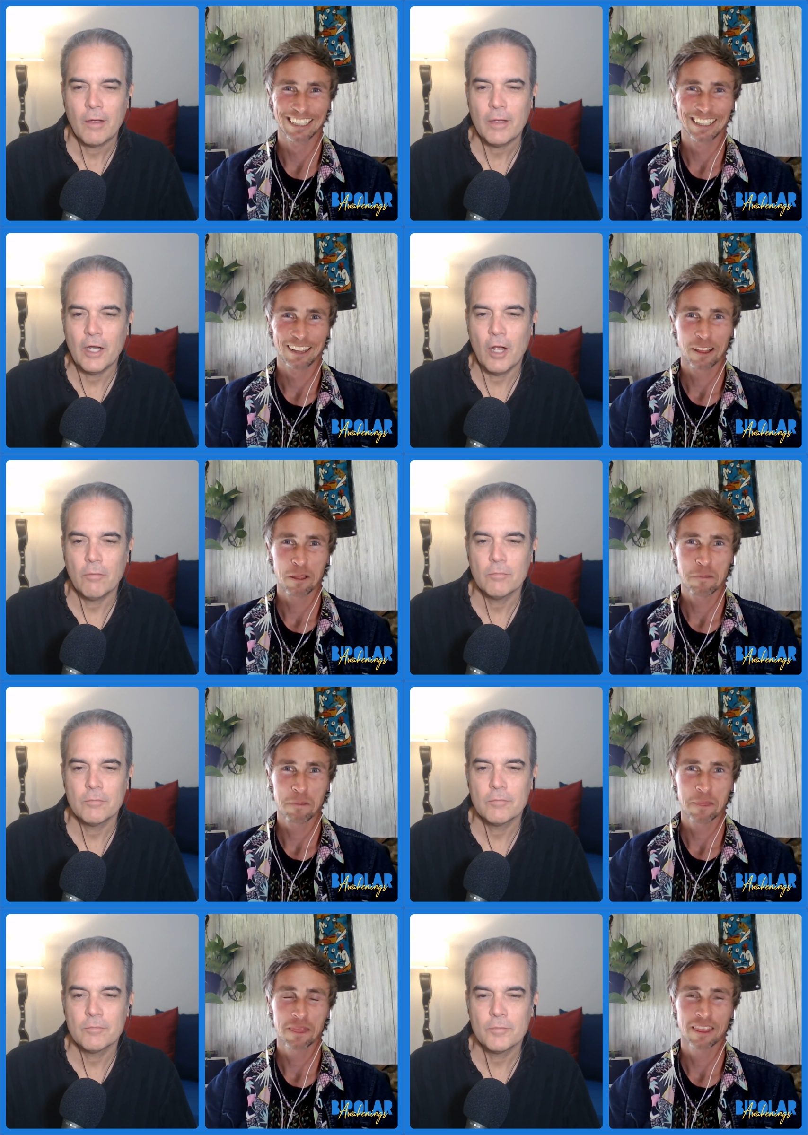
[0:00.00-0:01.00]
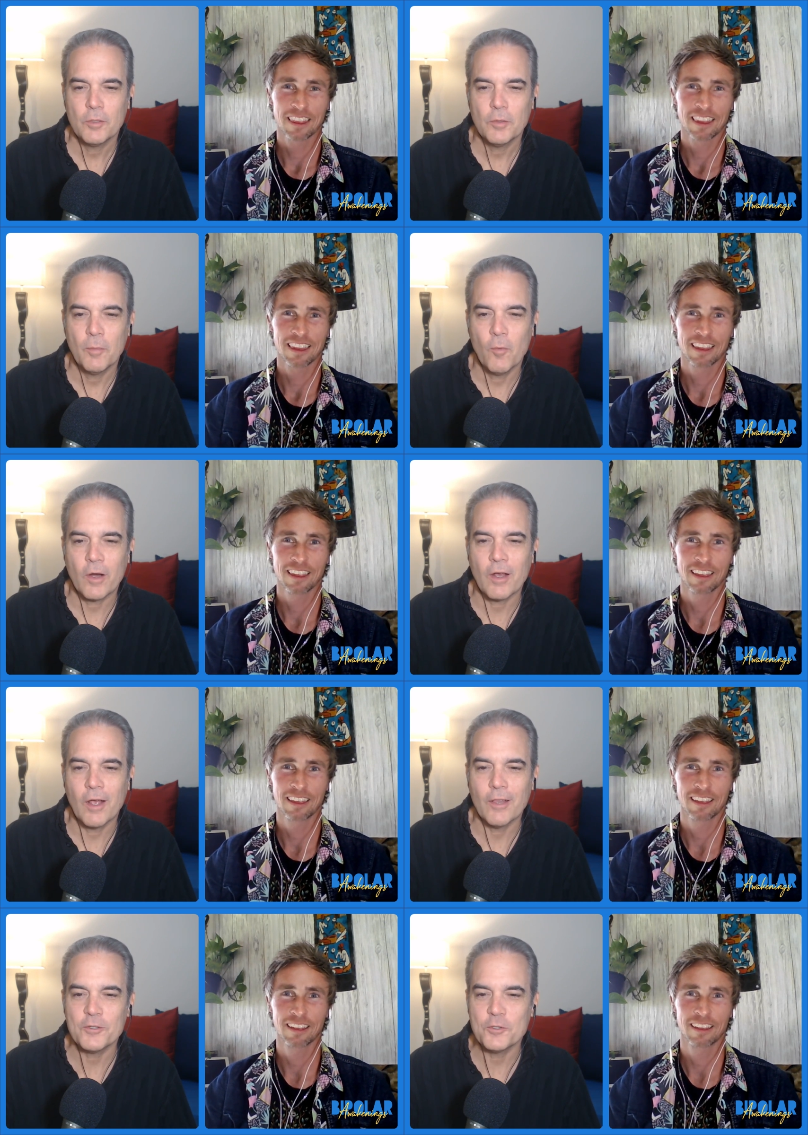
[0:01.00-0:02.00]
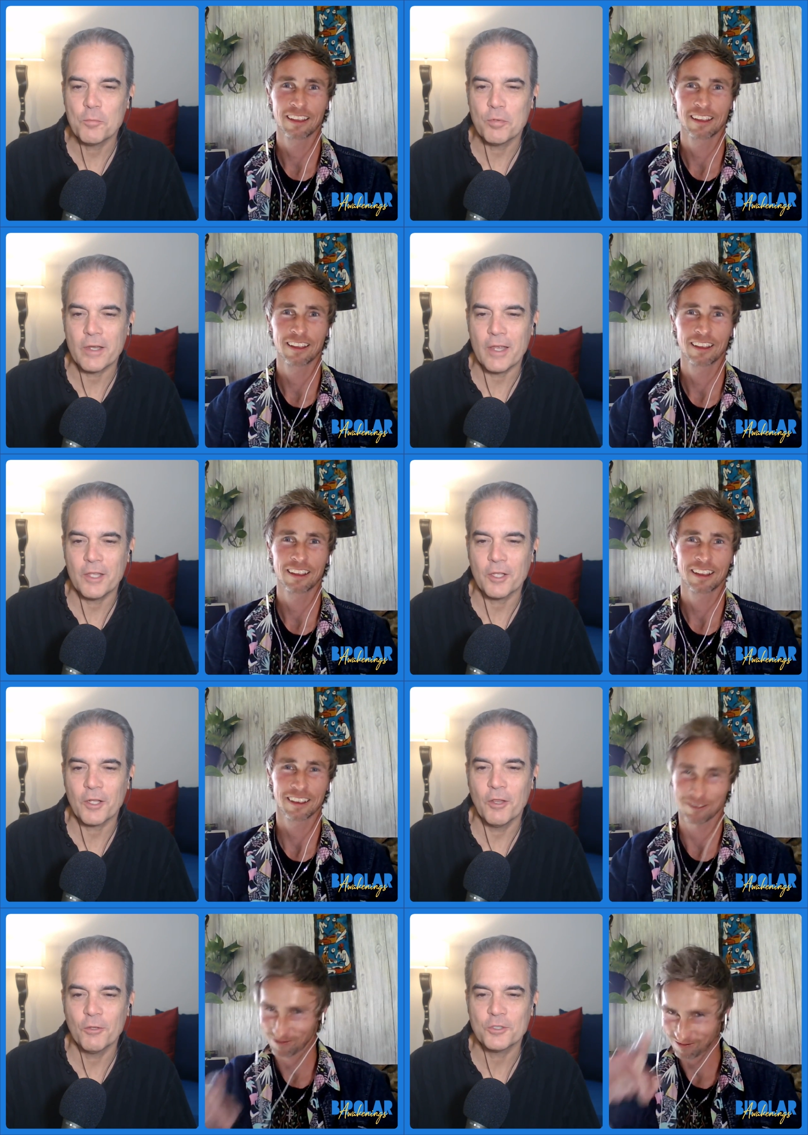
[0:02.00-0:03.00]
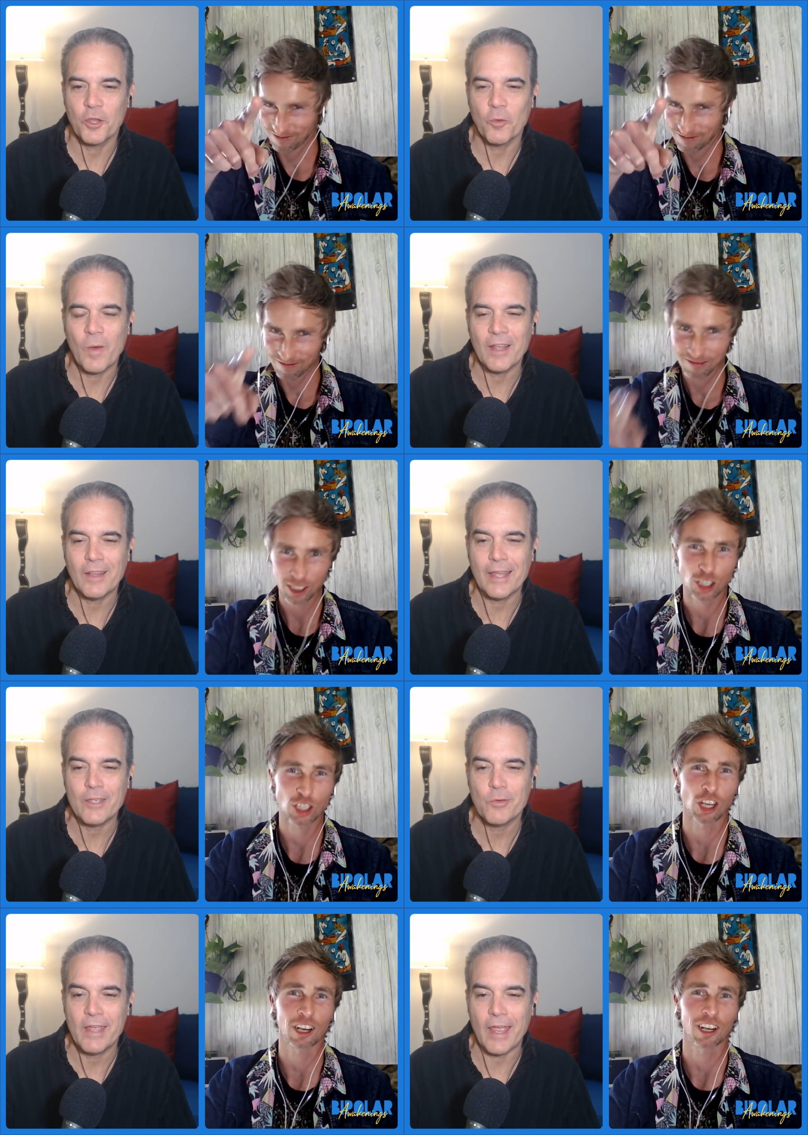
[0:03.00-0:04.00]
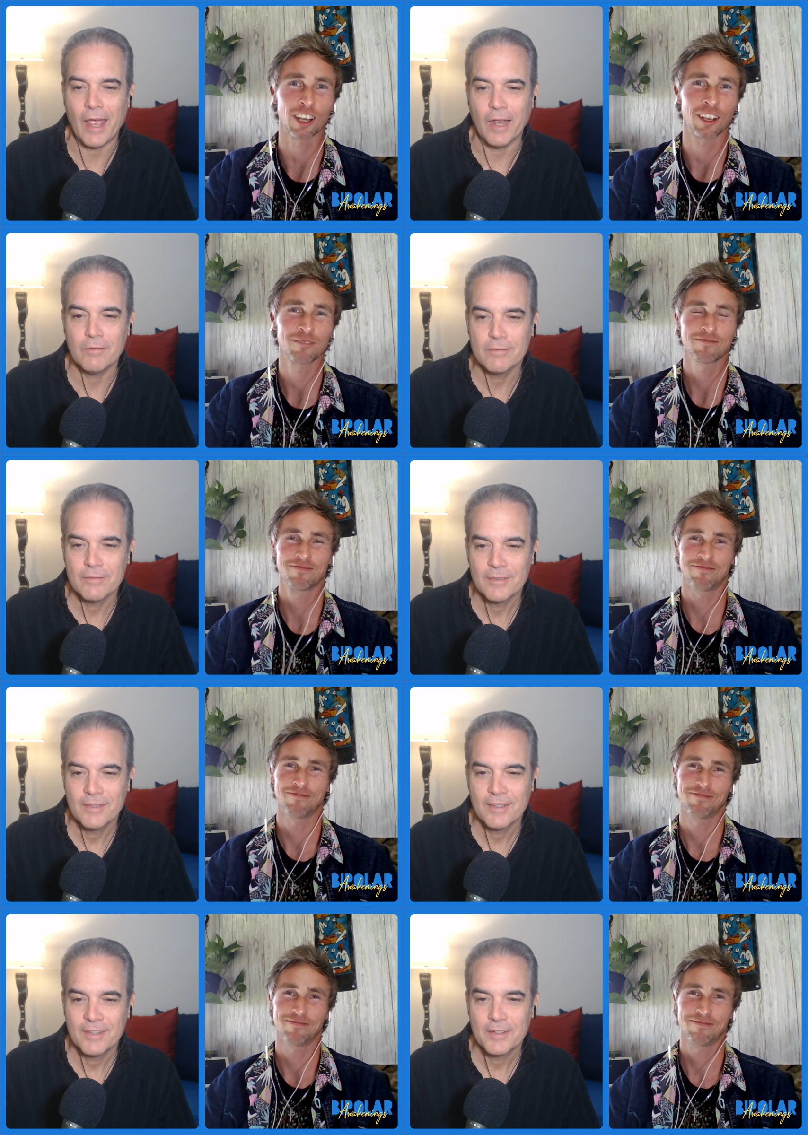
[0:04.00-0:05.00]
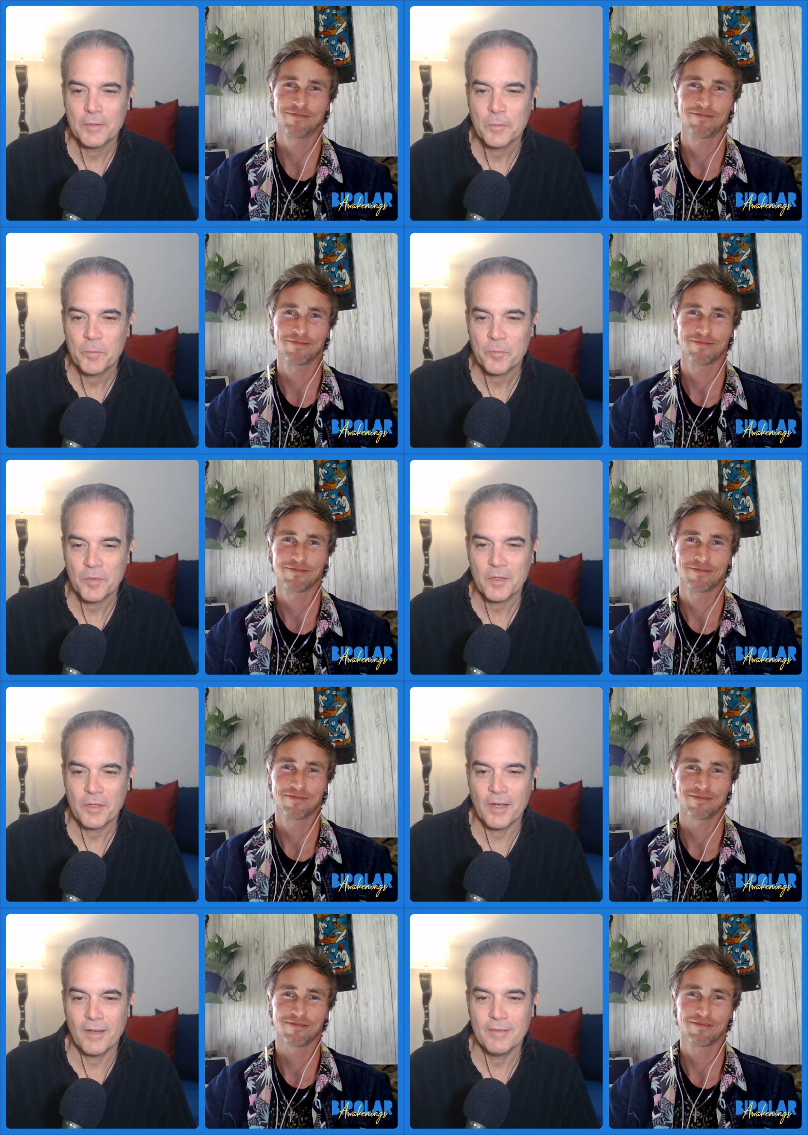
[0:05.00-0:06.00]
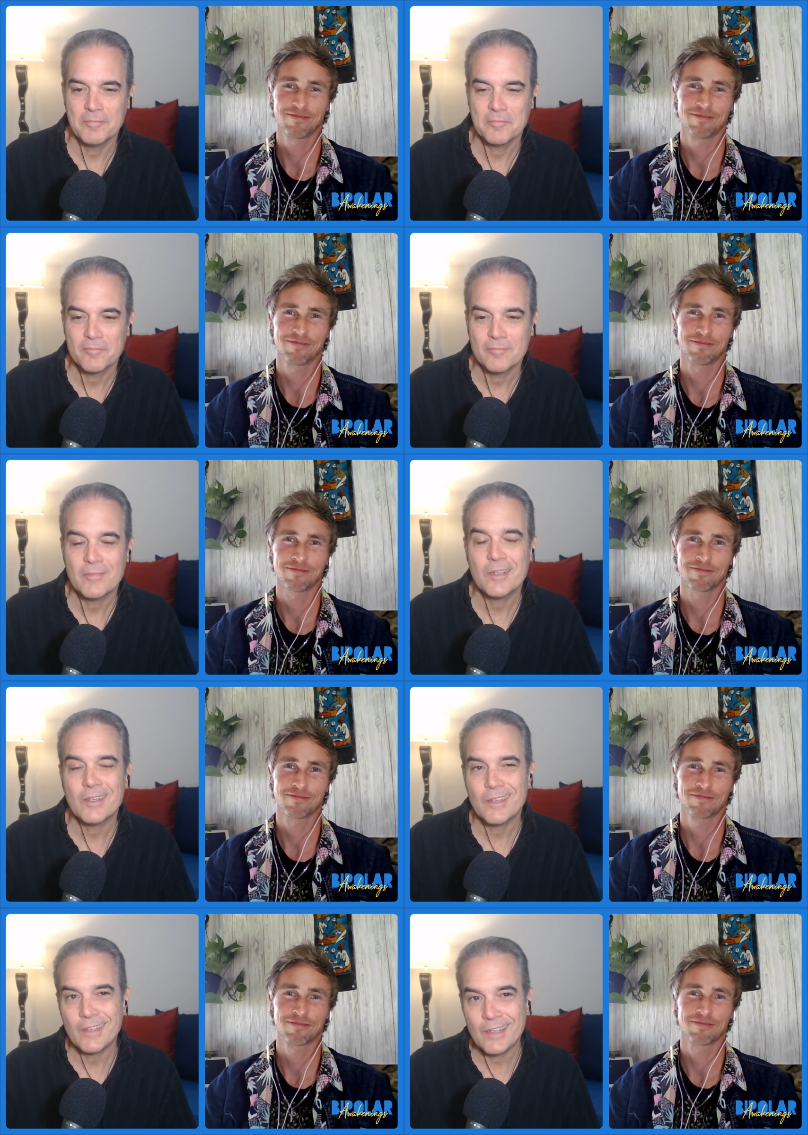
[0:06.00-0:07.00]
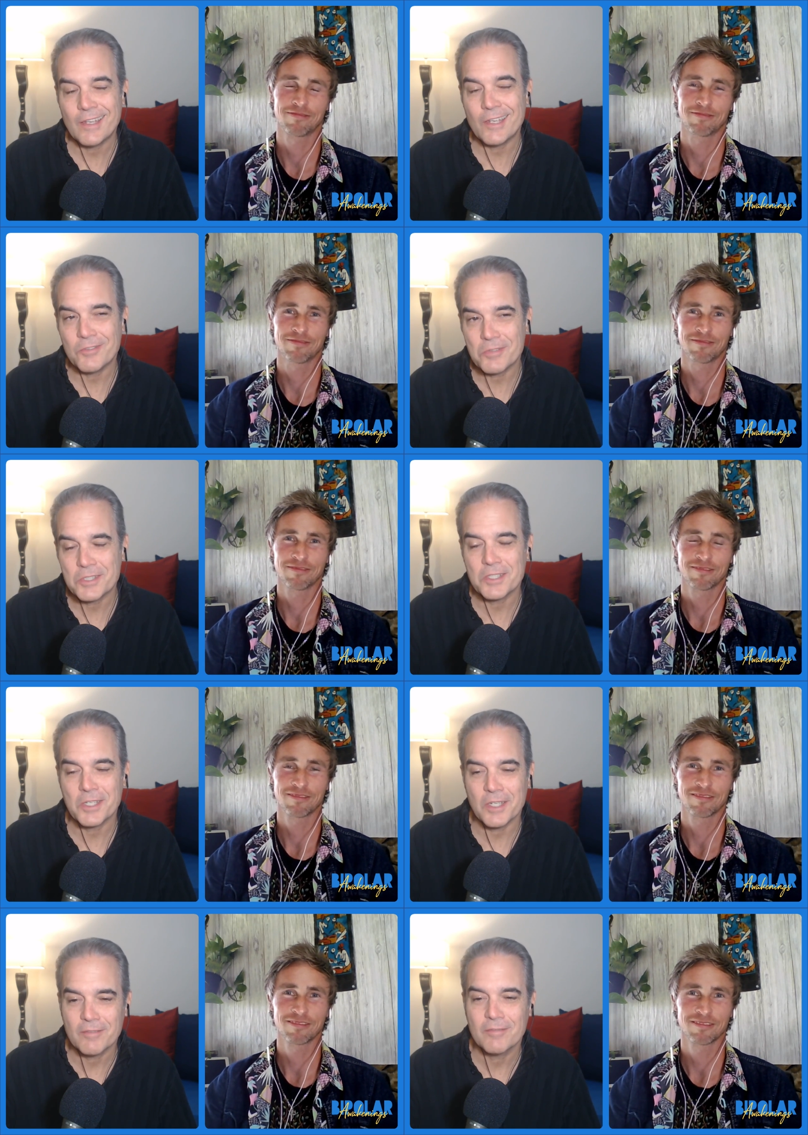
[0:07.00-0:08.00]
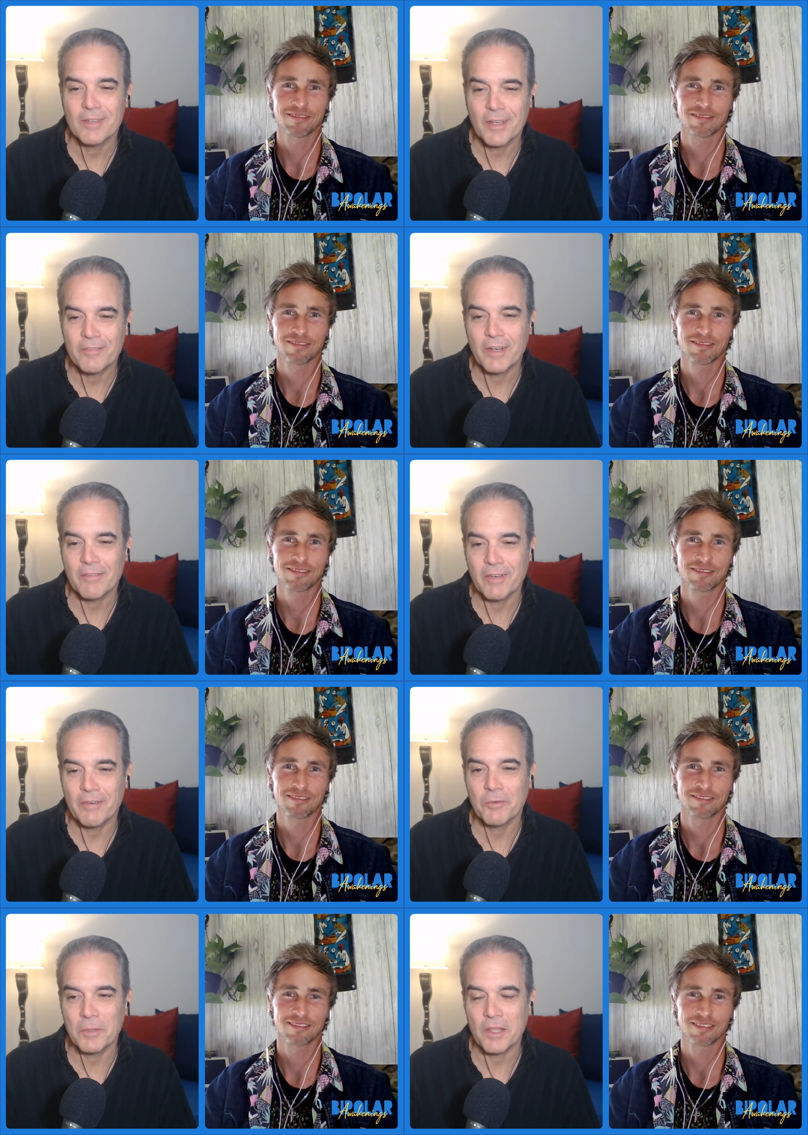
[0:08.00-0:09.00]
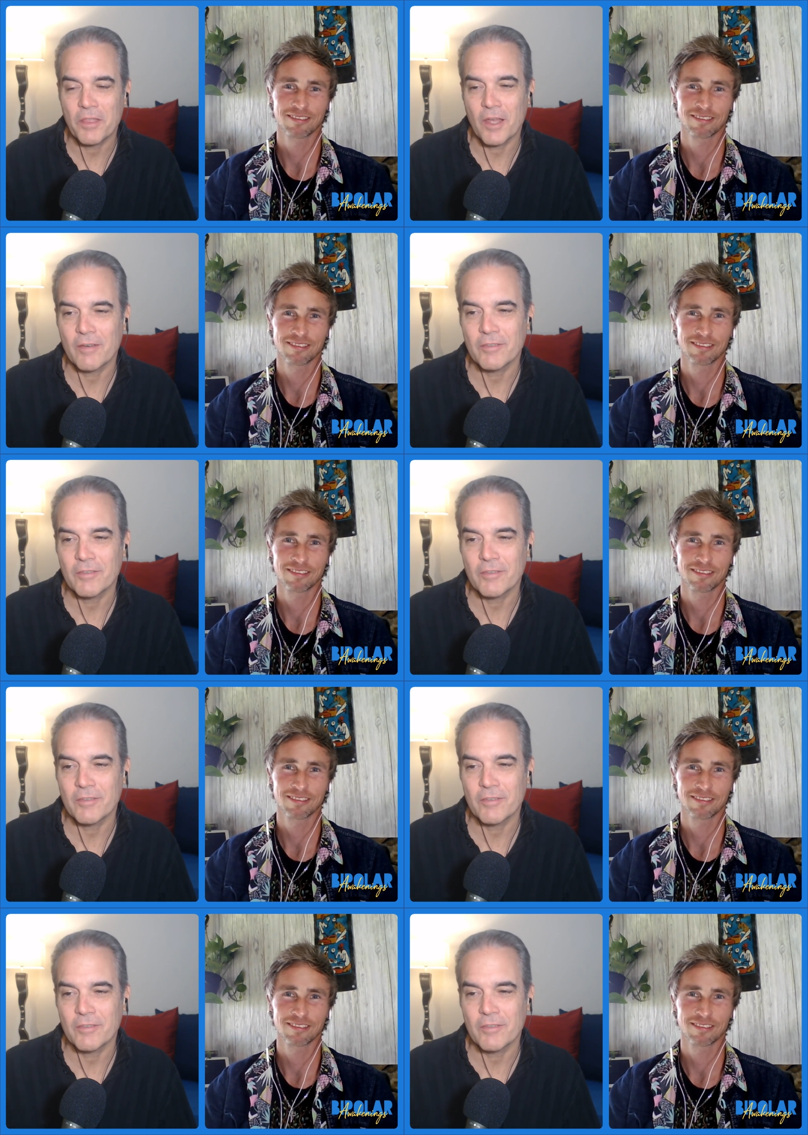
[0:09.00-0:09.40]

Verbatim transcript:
Speaker 1: You know, the more colors you bring in, the closer to the white light Shocker. you get. You know, interesting. I've, I've never really thought of